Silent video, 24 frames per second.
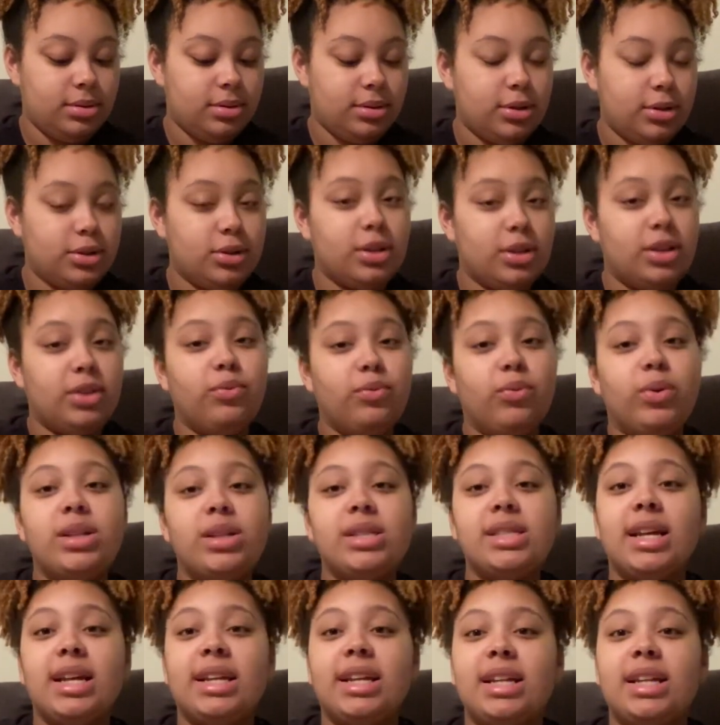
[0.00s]
so then
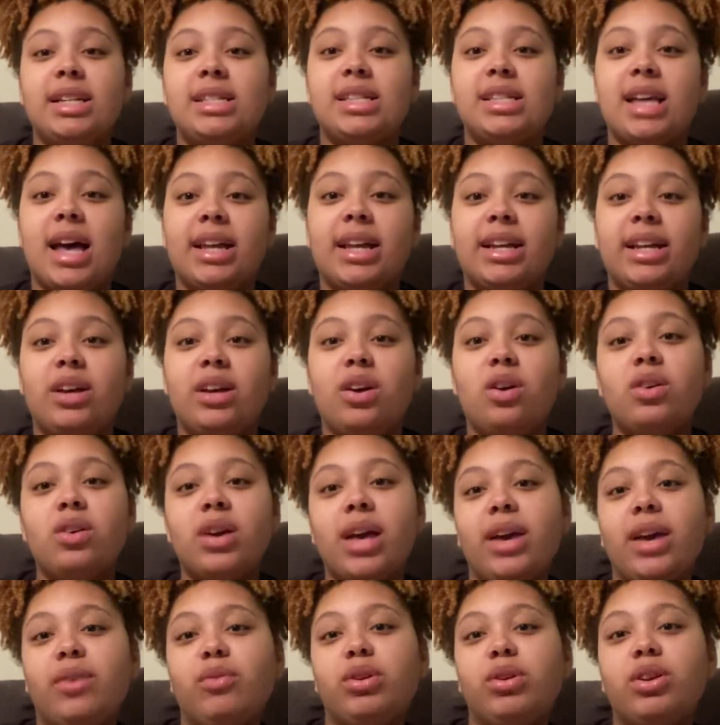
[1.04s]
Wednesday I decided,
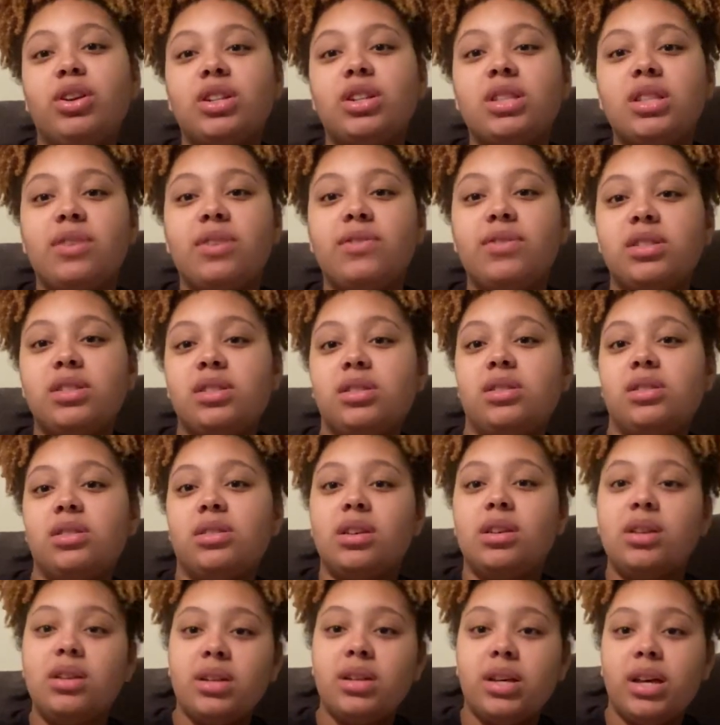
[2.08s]
okay, well, your stuff is
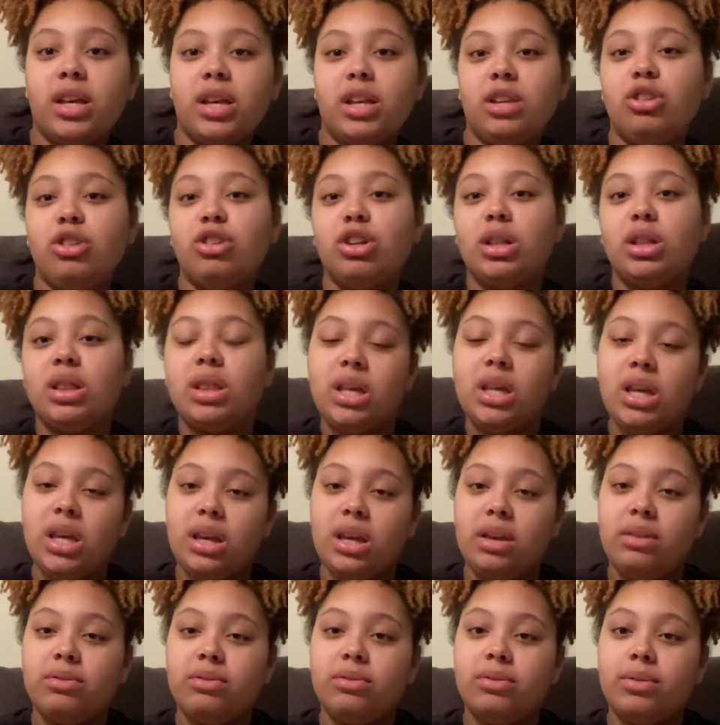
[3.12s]
good, you can leave.